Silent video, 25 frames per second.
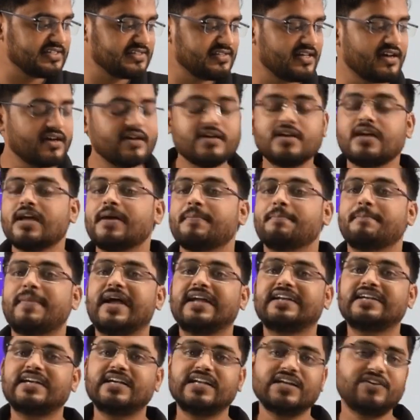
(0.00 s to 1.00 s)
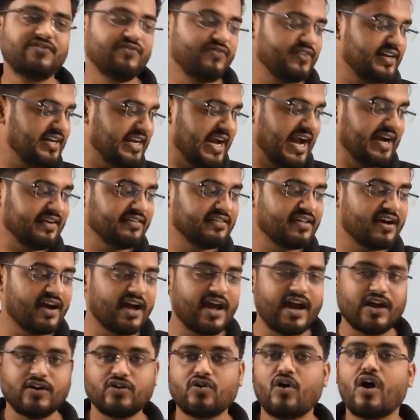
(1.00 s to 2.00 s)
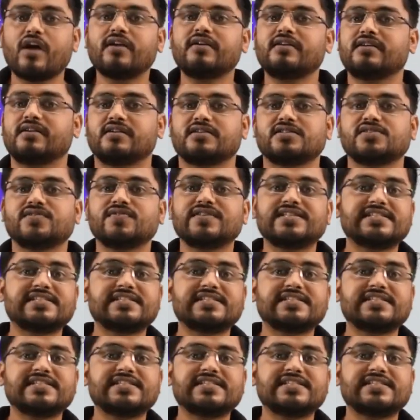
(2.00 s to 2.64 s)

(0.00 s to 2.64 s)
the magnetic field at the corner? So we'll